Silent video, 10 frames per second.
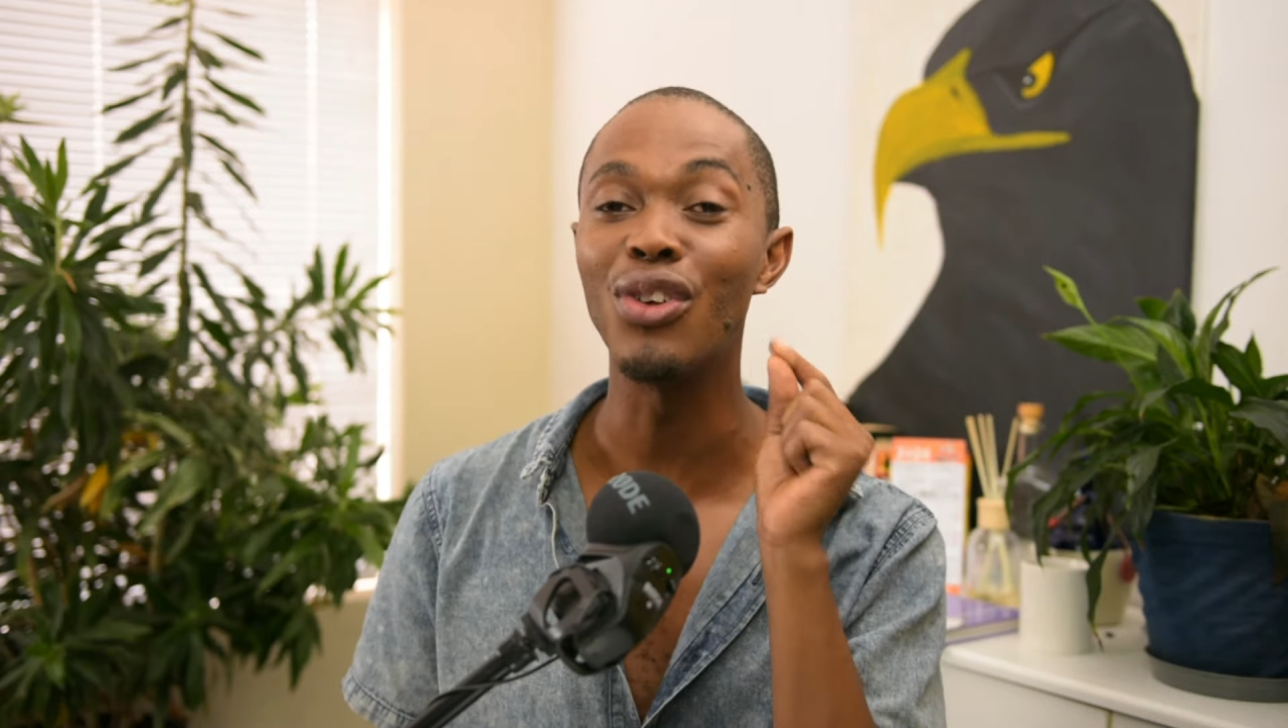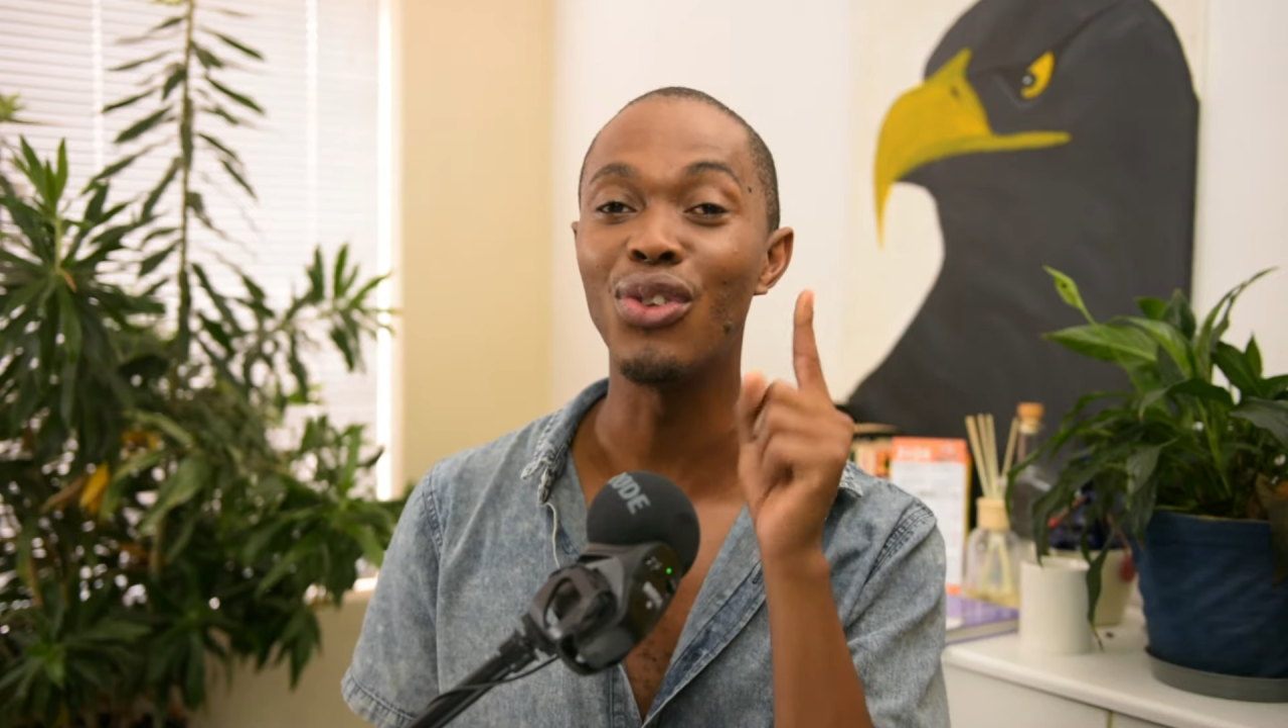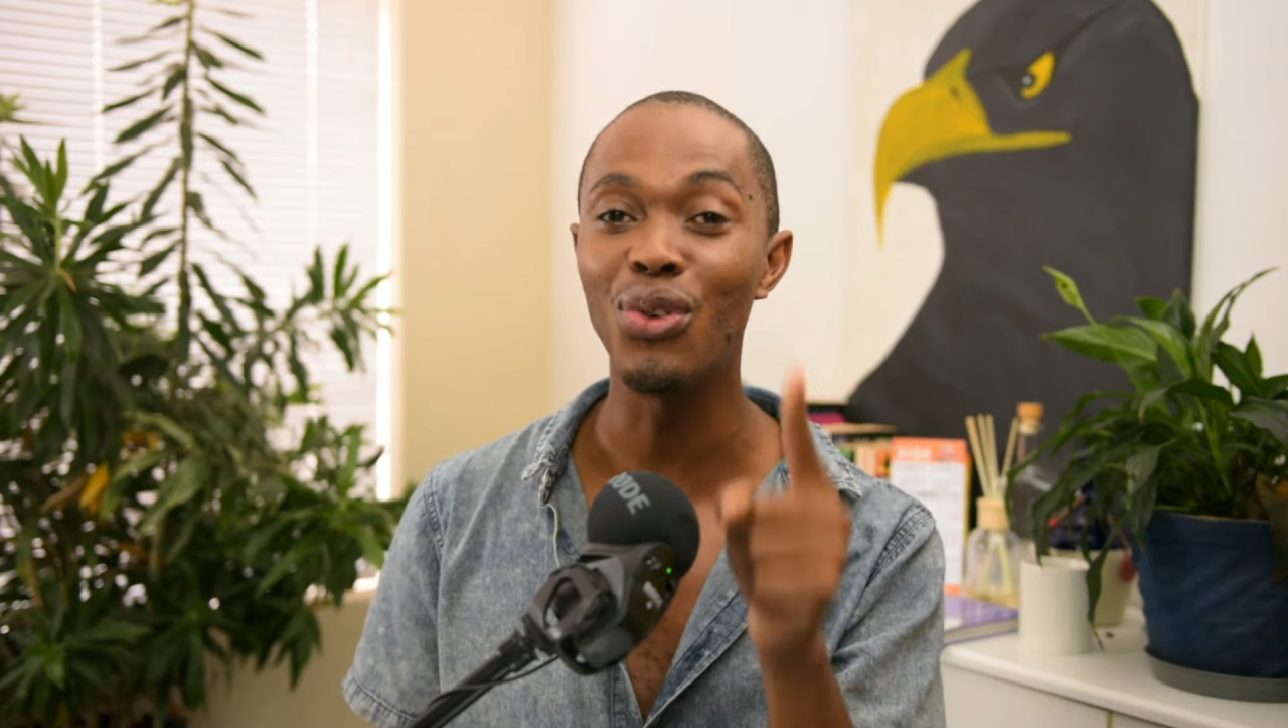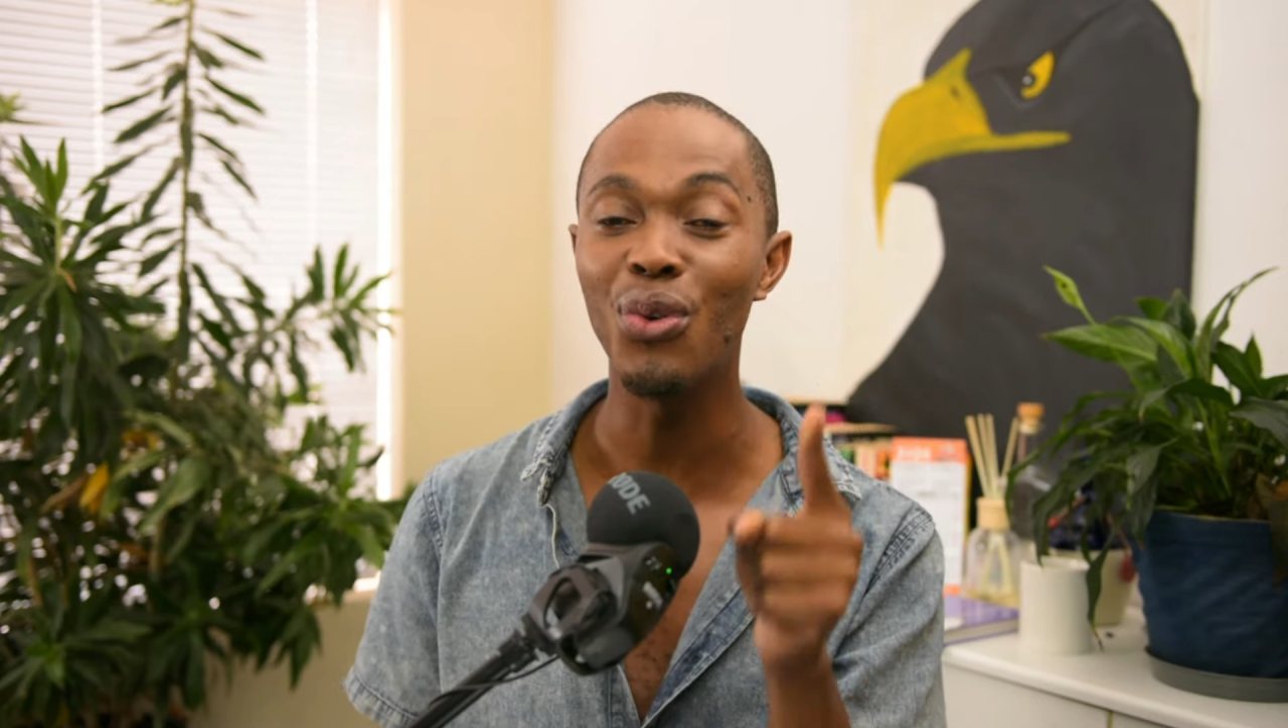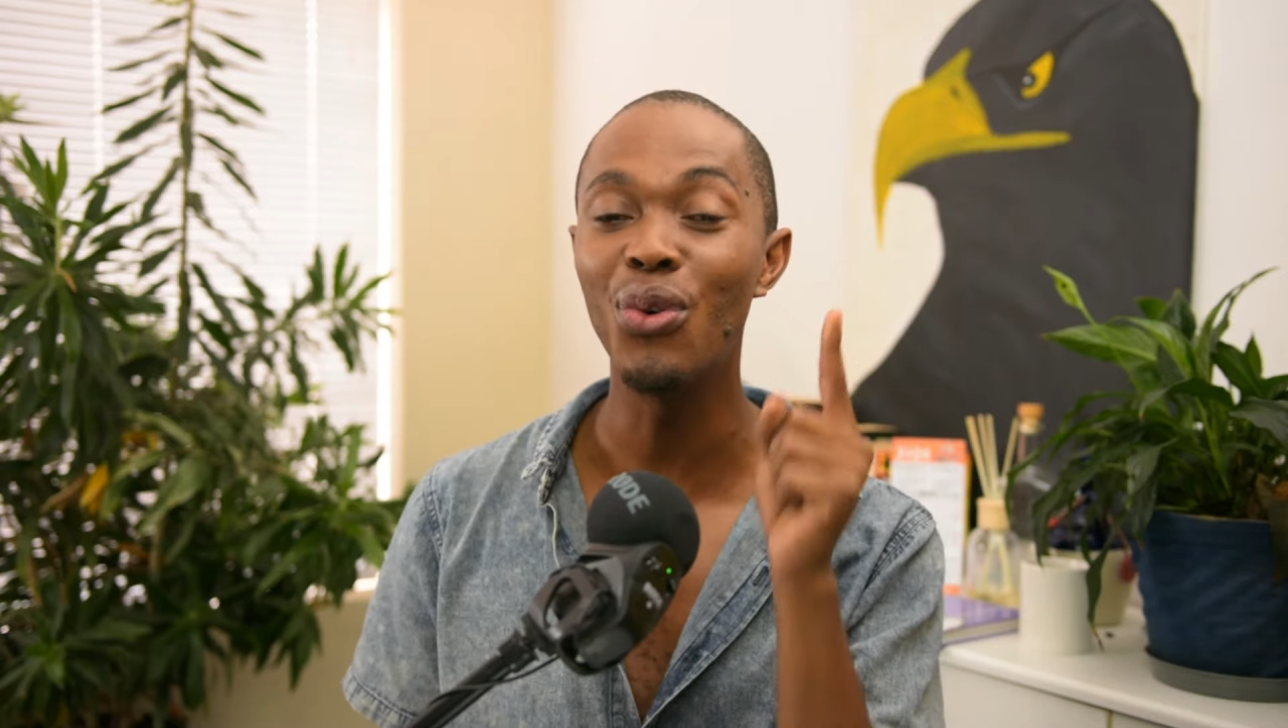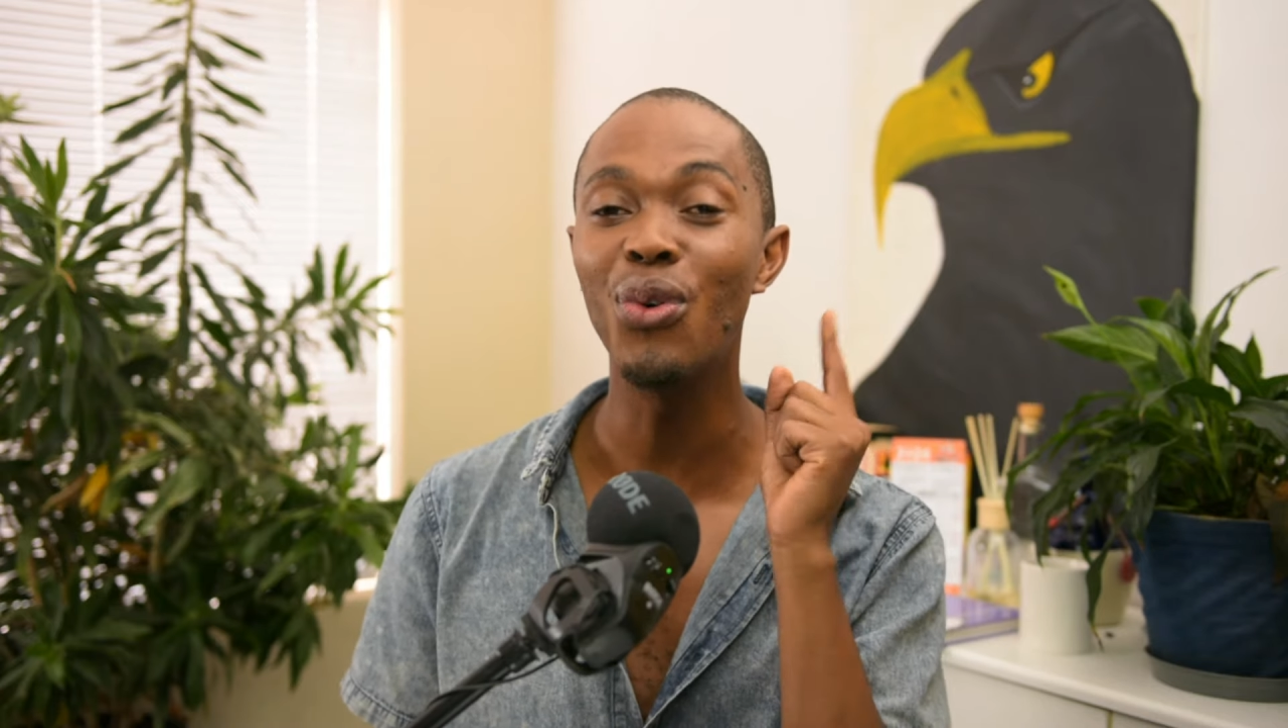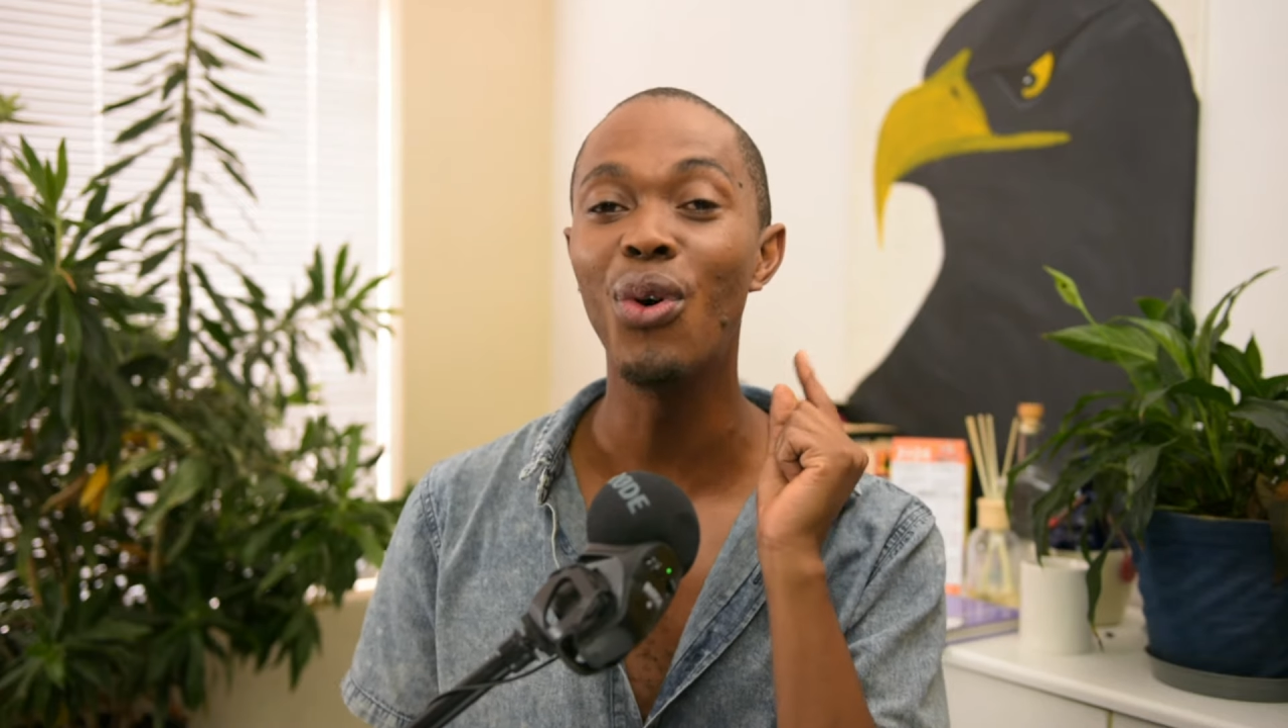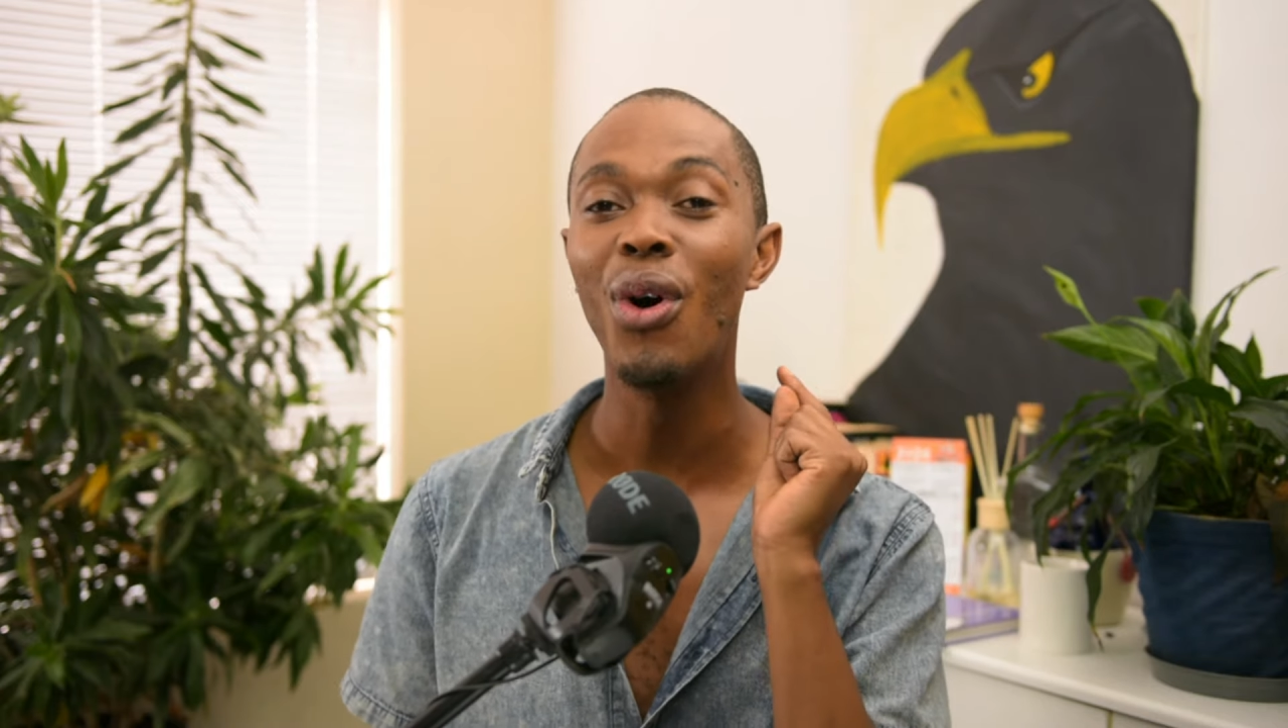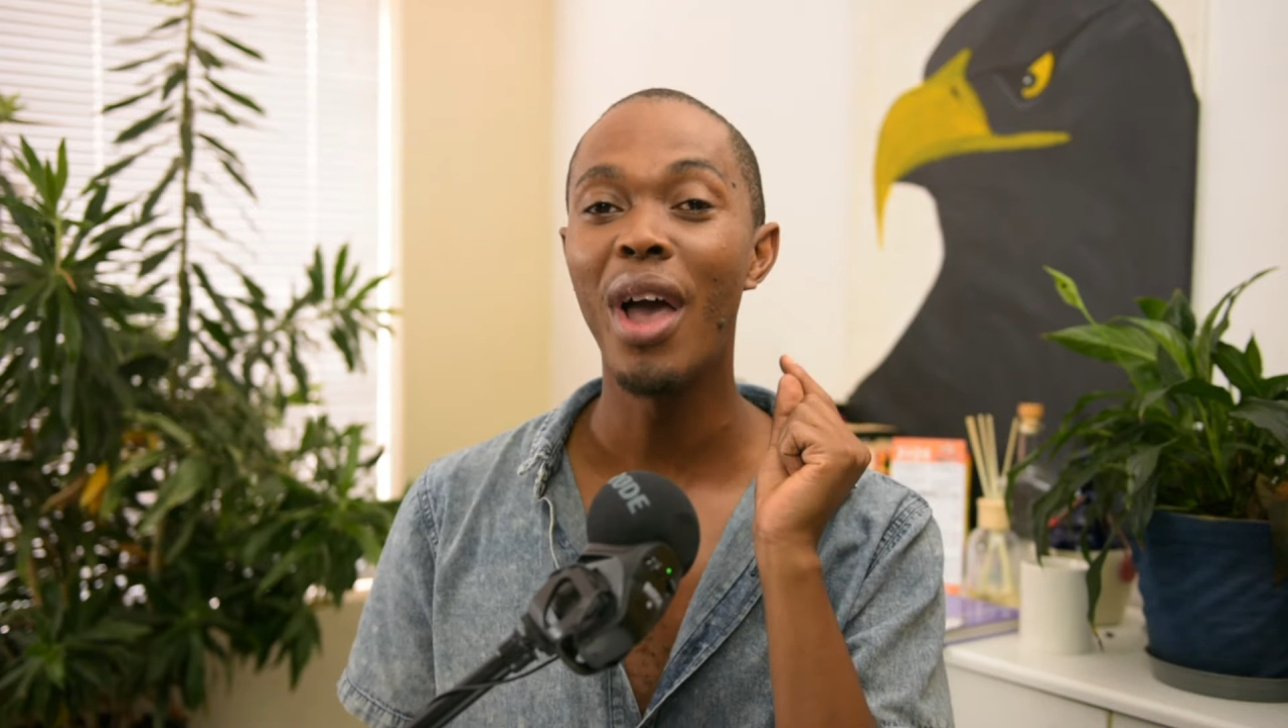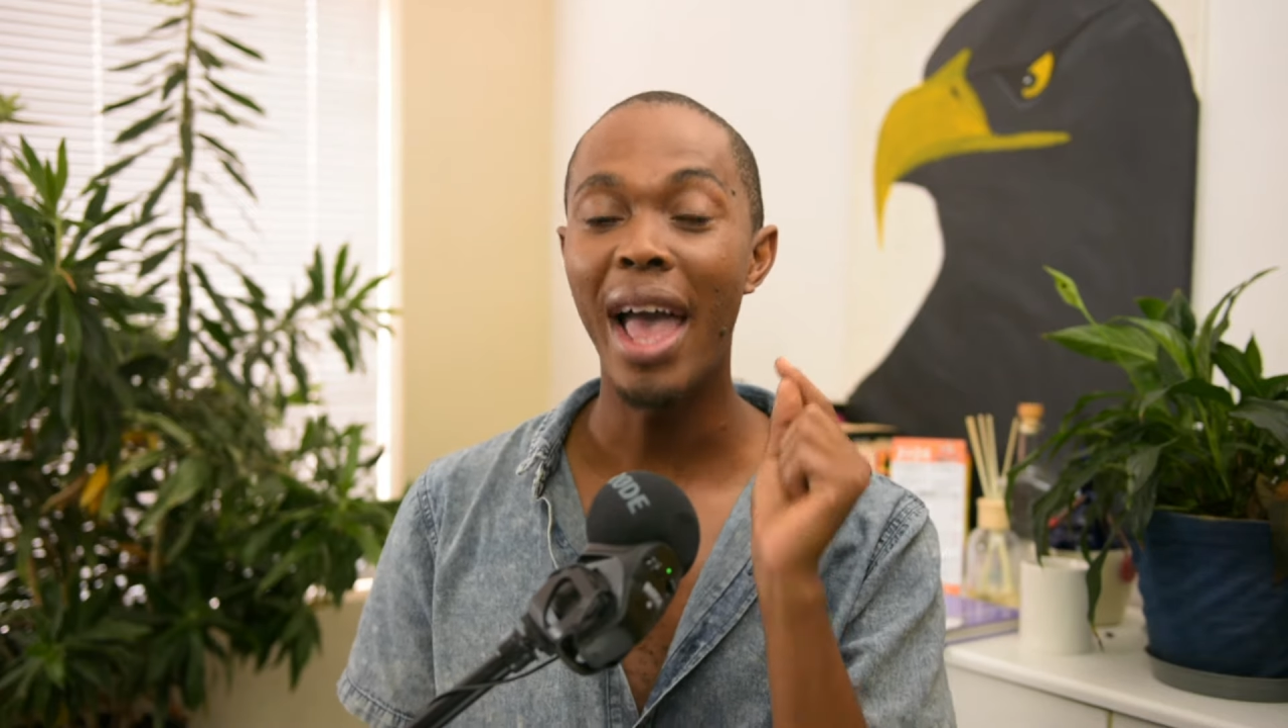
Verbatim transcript: you